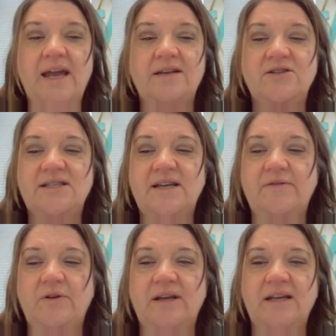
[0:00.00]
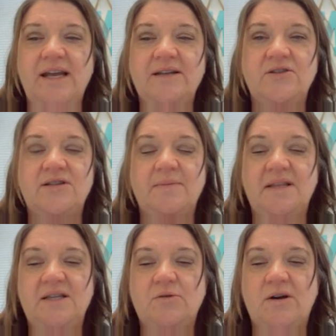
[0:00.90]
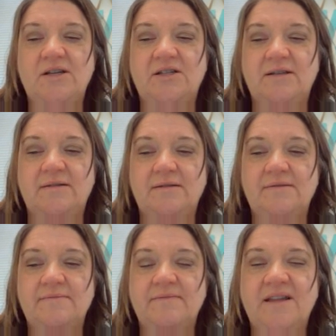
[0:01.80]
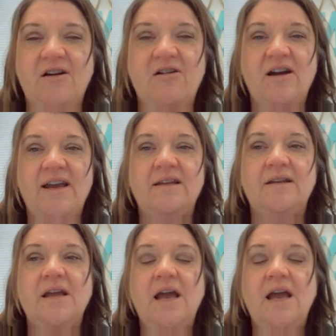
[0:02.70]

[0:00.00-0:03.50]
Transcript: and just see if you can answer some of these questions. All right.